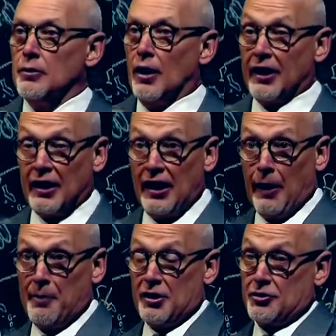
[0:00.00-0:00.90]
I can now
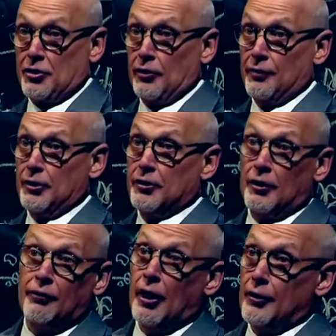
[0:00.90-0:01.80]
be a servant
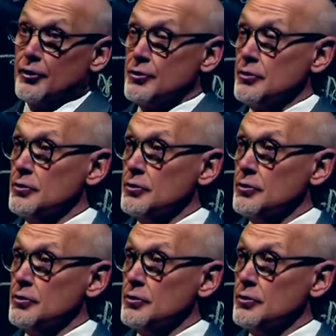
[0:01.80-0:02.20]
of others.